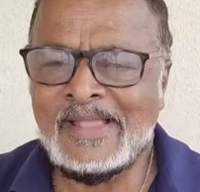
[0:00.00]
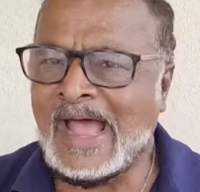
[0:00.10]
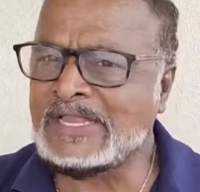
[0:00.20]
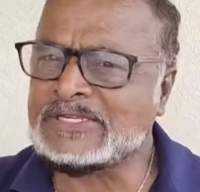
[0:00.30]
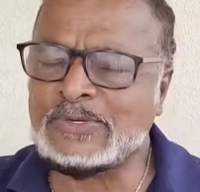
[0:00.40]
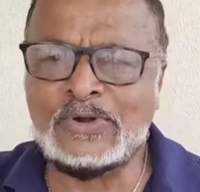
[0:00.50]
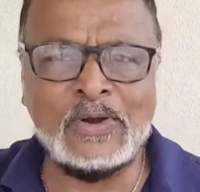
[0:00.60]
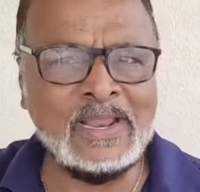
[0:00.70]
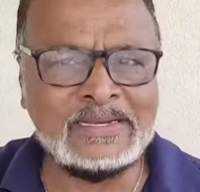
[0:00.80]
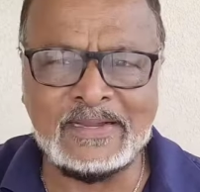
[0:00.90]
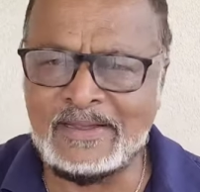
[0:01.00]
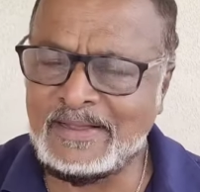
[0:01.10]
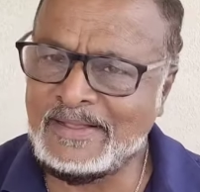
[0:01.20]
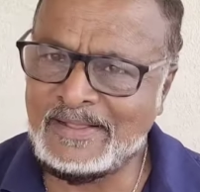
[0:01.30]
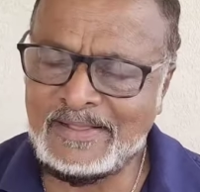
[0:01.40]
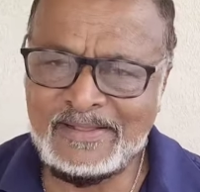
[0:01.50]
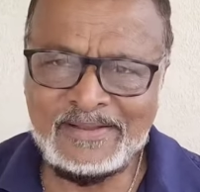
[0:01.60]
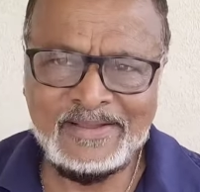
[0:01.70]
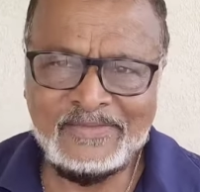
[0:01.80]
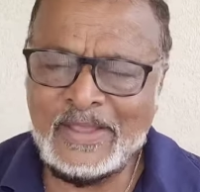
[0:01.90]
And sooner or later,
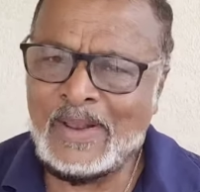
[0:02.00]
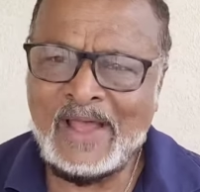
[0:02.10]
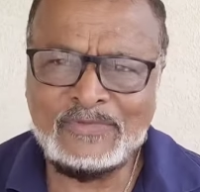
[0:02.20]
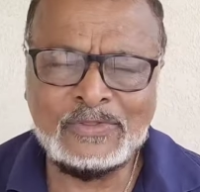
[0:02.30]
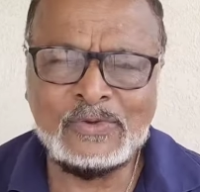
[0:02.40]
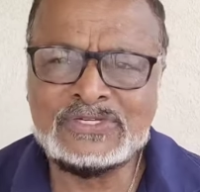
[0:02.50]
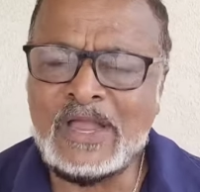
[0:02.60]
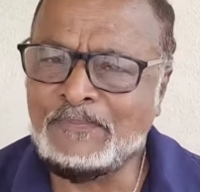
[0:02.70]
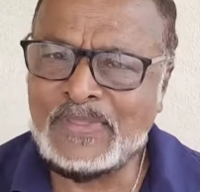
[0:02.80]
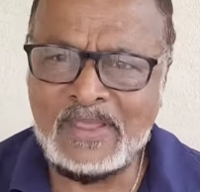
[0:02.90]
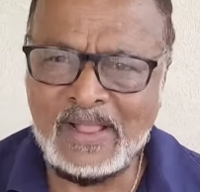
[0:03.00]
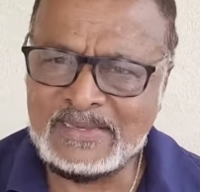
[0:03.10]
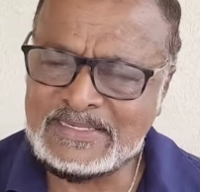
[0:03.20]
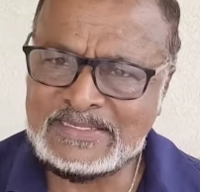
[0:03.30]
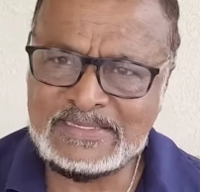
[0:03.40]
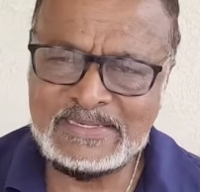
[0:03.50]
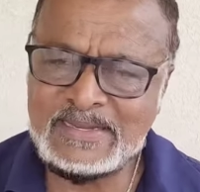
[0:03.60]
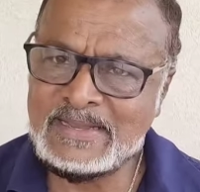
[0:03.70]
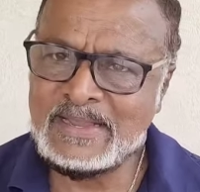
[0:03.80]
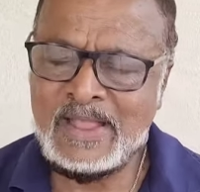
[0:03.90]
they will have to do something else
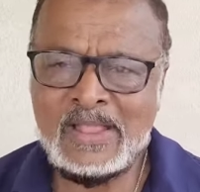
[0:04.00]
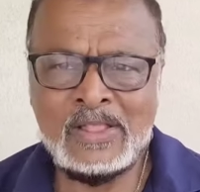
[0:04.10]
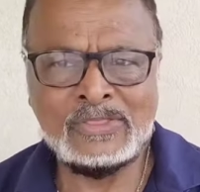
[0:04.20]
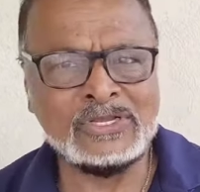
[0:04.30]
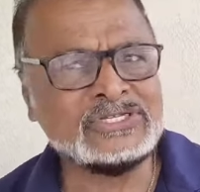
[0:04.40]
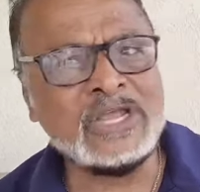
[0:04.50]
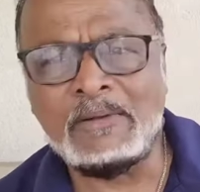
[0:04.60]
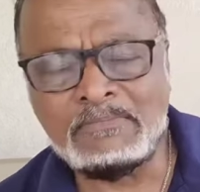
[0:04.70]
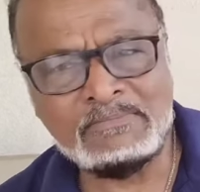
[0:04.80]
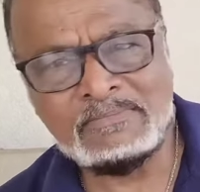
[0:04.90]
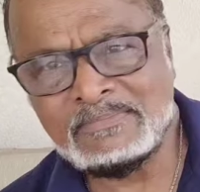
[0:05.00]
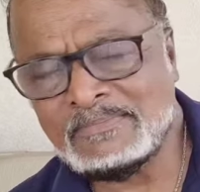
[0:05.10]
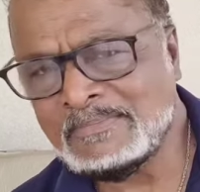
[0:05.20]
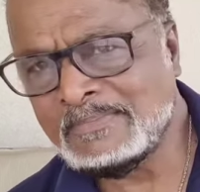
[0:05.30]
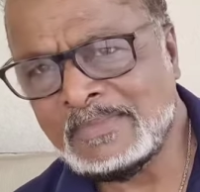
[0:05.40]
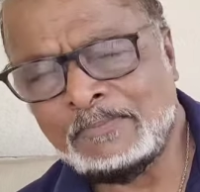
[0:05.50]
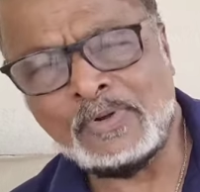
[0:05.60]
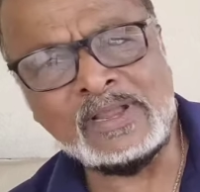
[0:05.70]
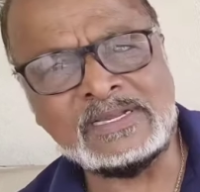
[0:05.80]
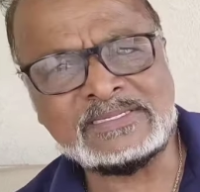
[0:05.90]
to some
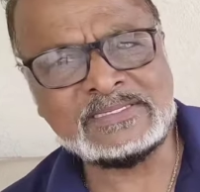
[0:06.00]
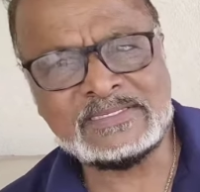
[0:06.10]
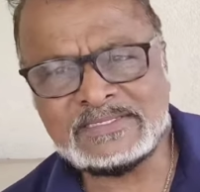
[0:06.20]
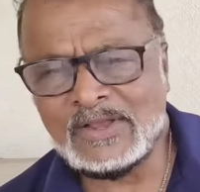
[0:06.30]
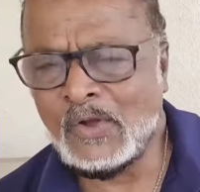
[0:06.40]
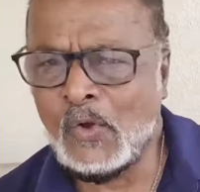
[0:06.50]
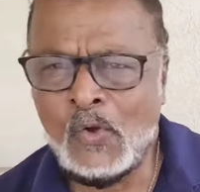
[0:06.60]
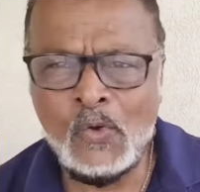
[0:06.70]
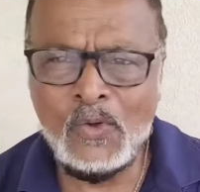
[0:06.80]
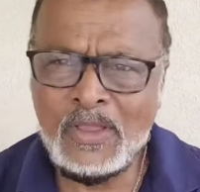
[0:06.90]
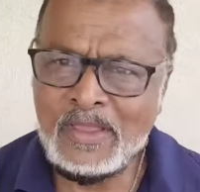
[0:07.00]
police who